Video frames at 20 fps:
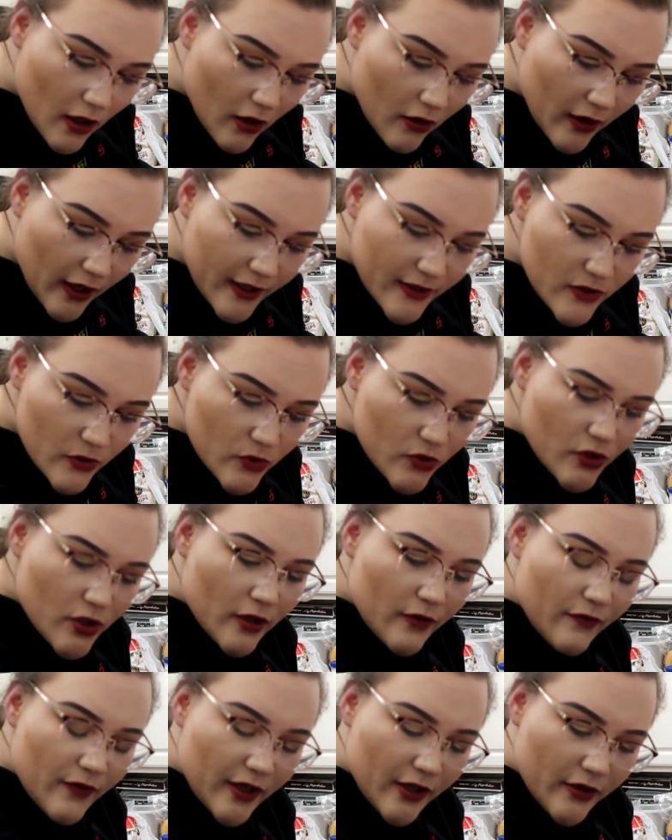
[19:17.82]
Okay, so
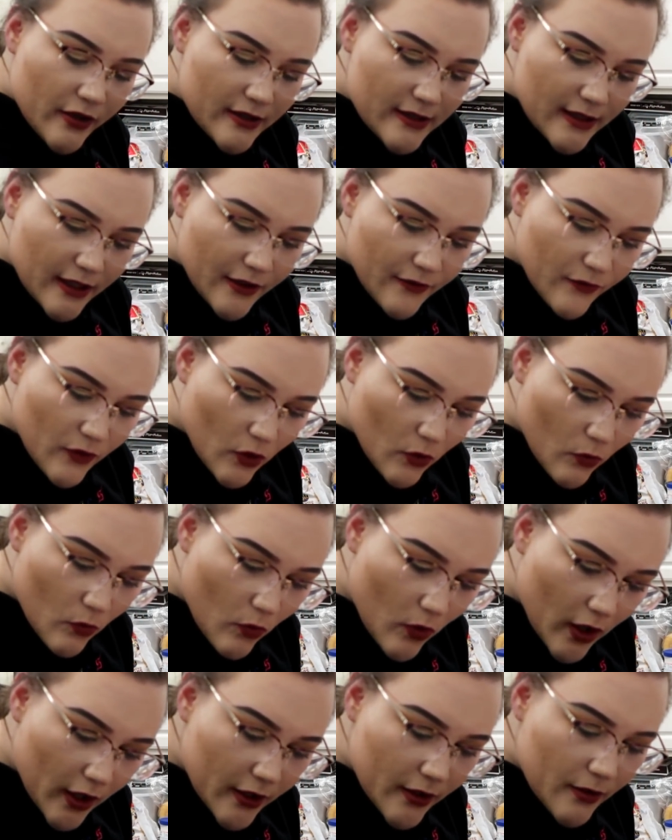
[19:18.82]
stir vigorously for
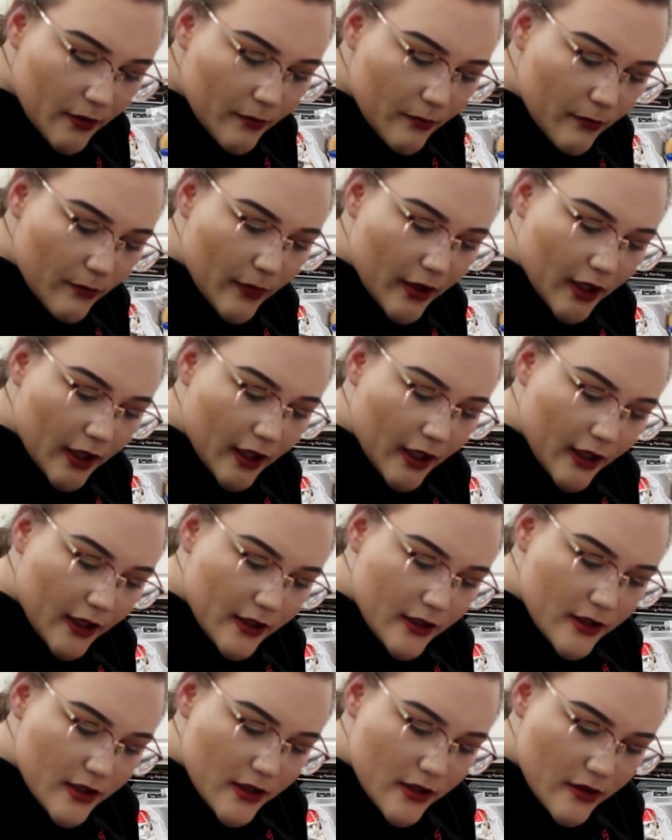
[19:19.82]
one
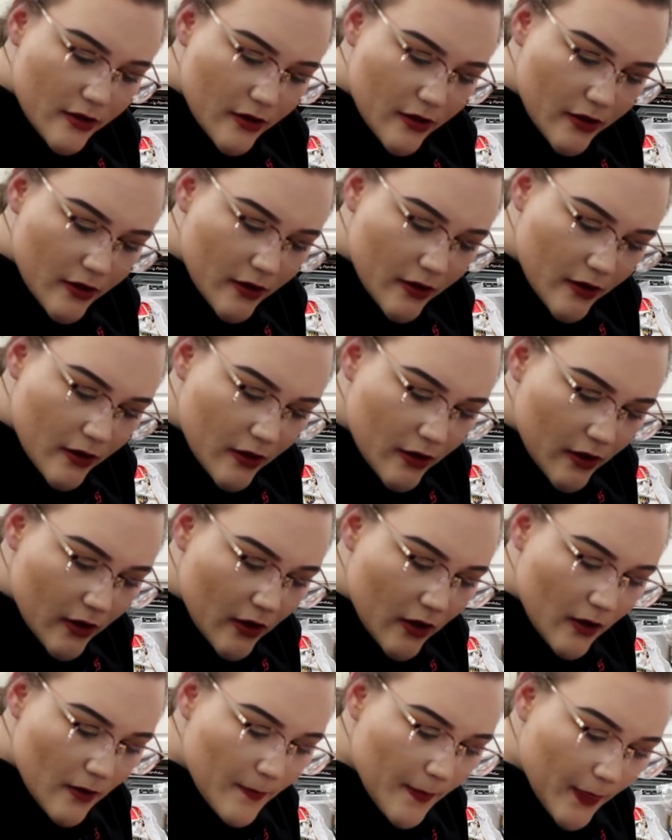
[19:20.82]
minute
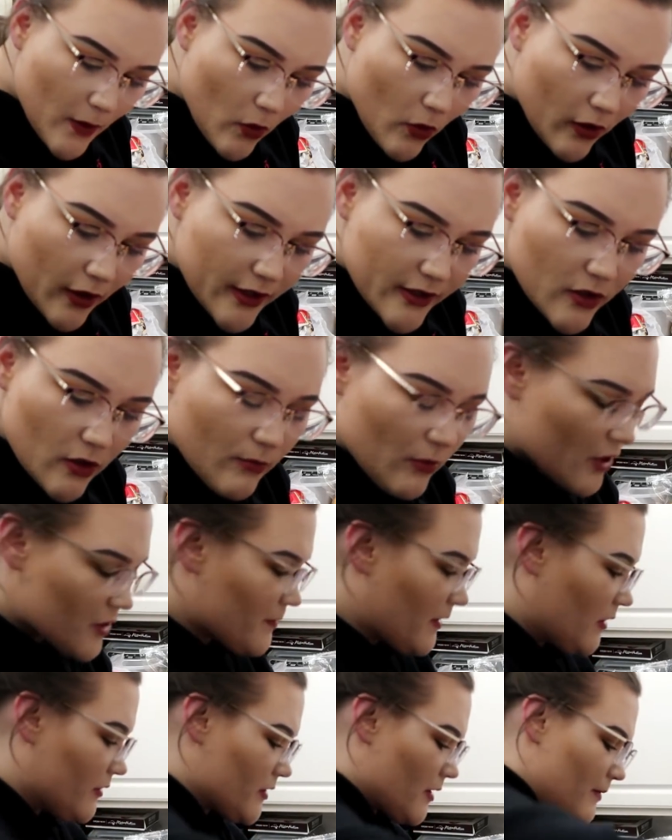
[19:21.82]
or until
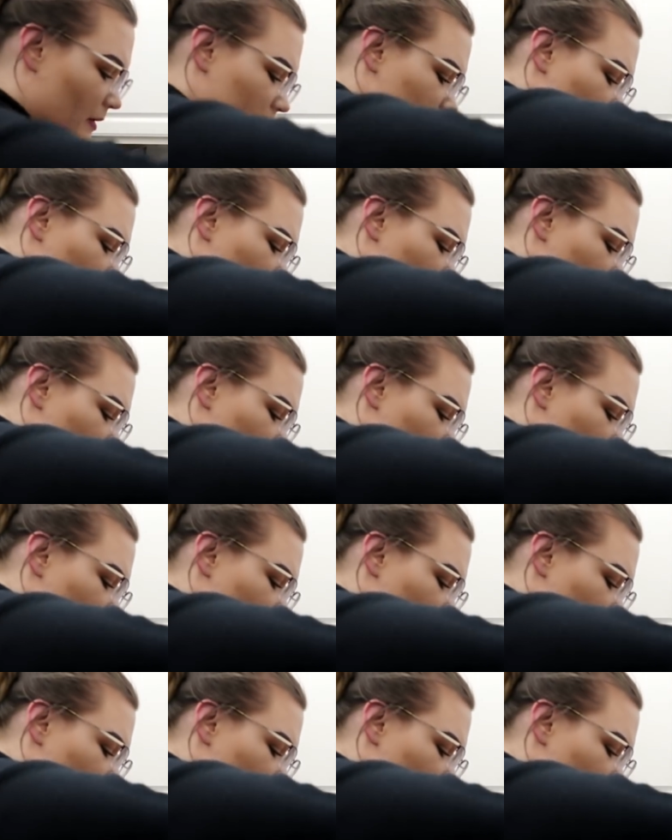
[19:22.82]
marshmallows are